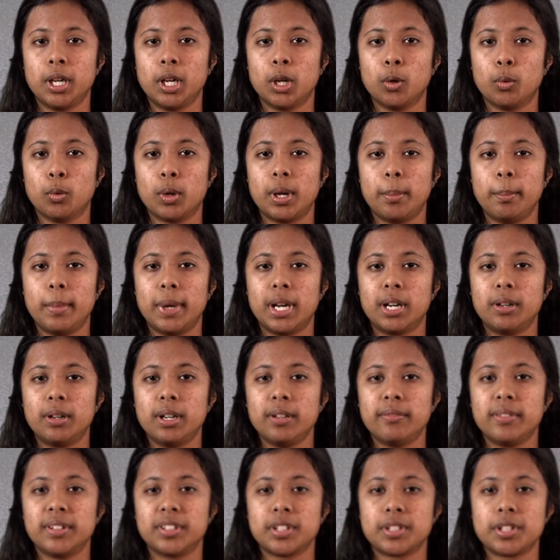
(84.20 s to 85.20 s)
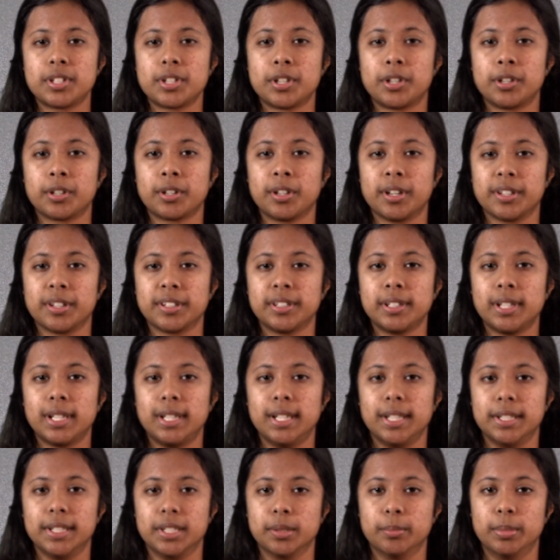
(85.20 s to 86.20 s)
When Mary visited her cousin
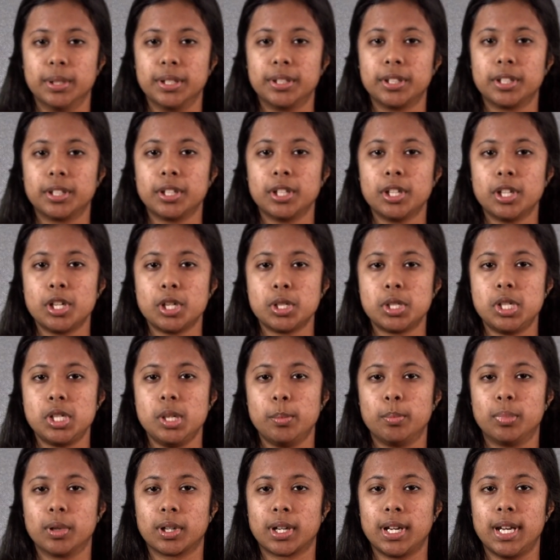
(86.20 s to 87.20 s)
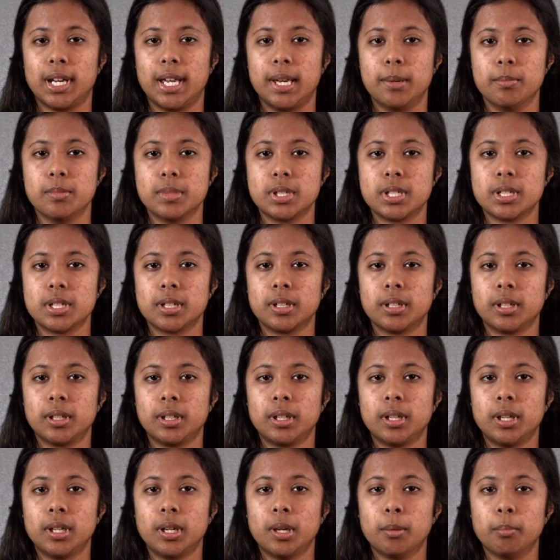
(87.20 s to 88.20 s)
Elizabeth, she proclaimed,
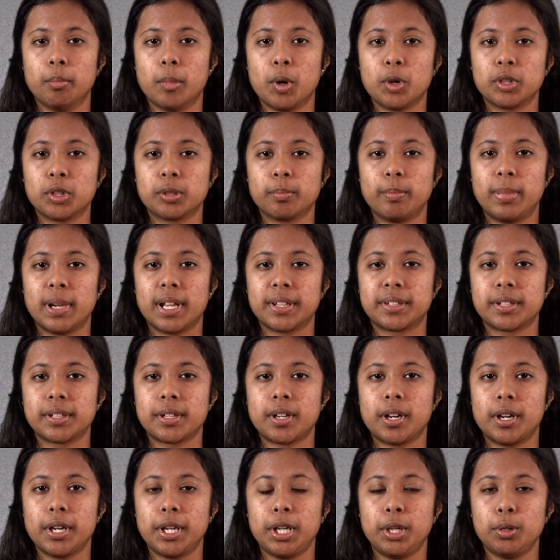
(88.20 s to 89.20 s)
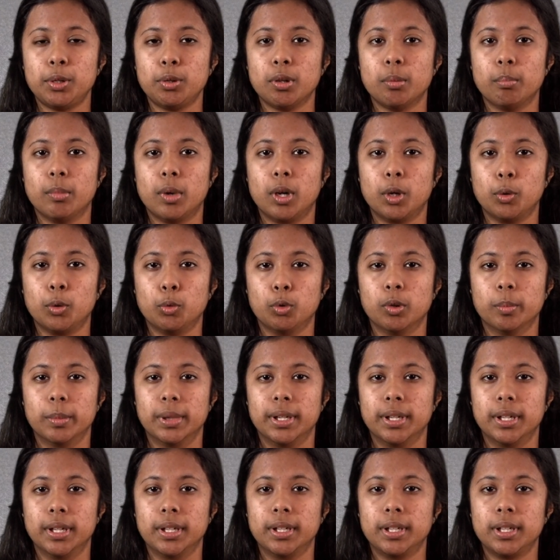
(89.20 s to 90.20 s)
"Most blessed are you among
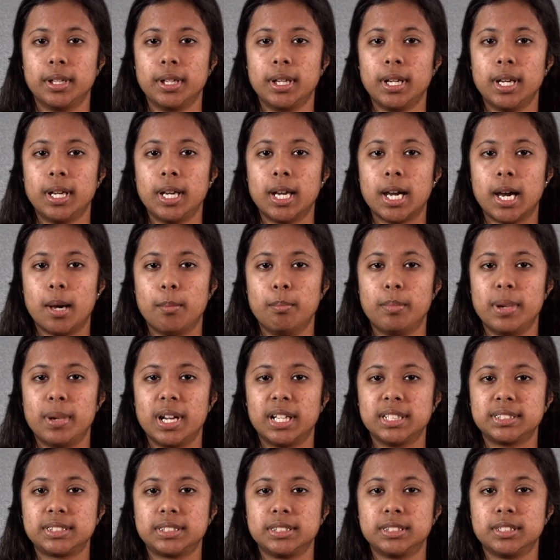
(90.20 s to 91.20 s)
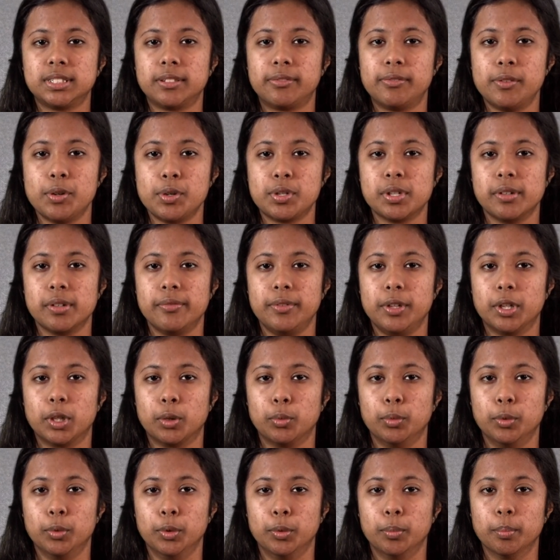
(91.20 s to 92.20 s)
women, and blessed is the fruit of your
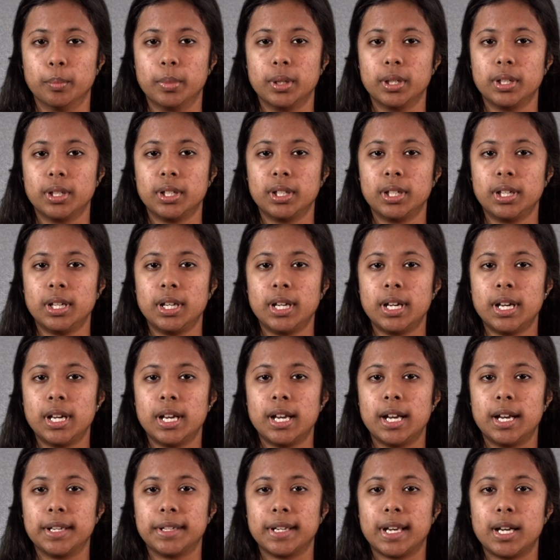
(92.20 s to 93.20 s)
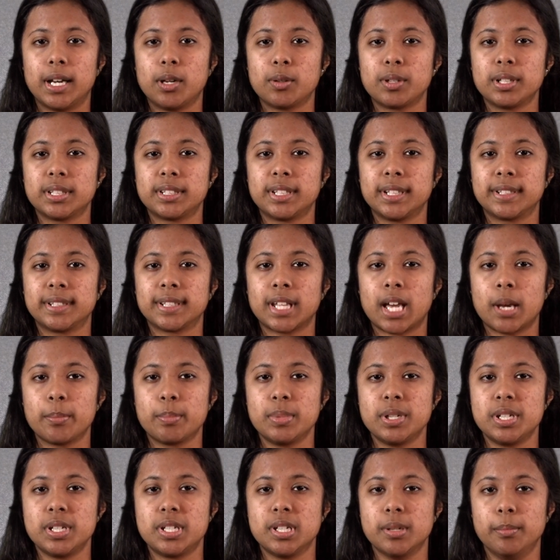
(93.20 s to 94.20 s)
womb. And how does this
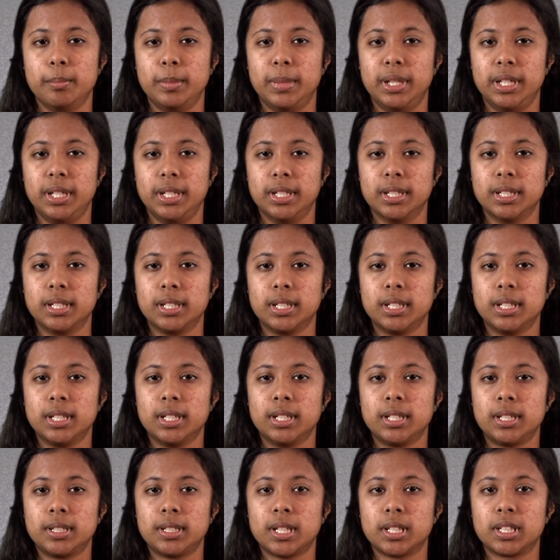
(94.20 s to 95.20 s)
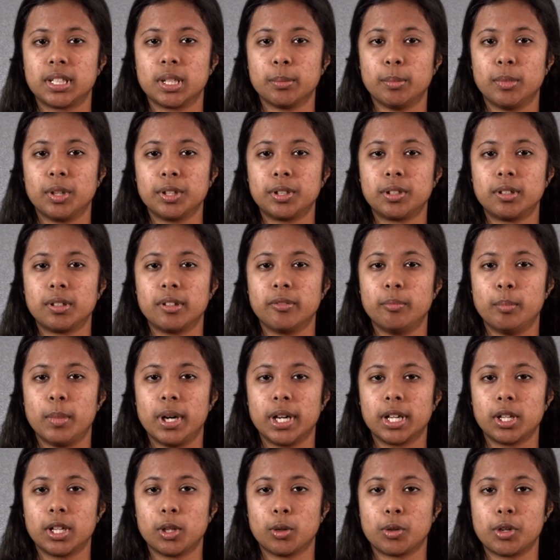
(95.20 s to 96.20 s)
happen to me, that the mother of
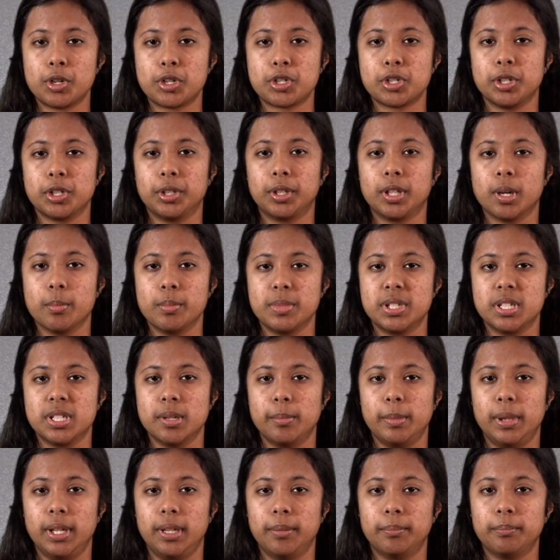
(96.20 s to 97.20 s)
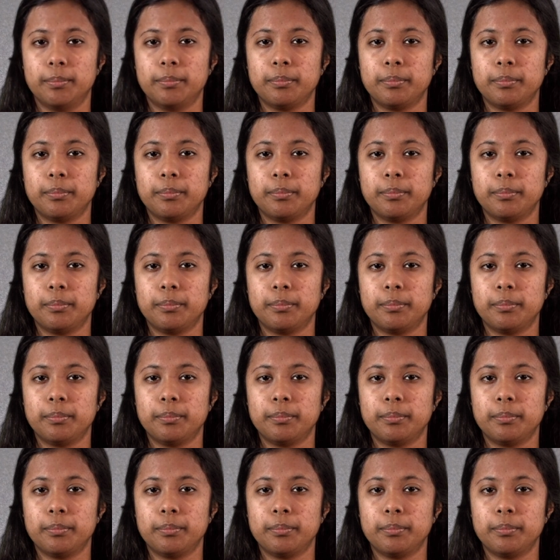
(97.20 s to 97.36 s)
my Lord should come to me?"